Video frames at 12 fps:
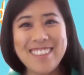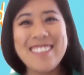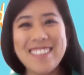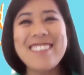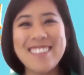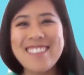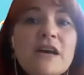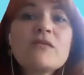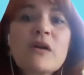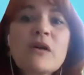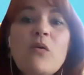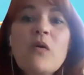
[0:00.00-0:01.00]
It may not
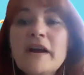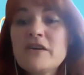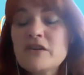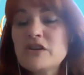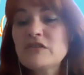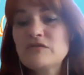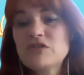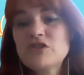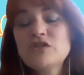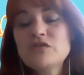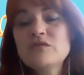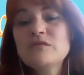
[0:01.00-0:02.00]
require you
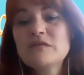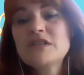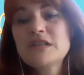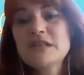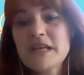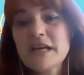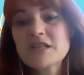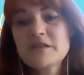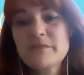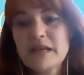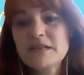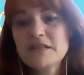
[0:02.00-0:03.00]
to attach
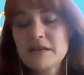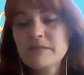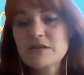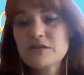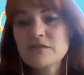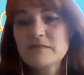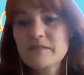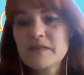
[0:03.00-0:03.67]
the bank statement to.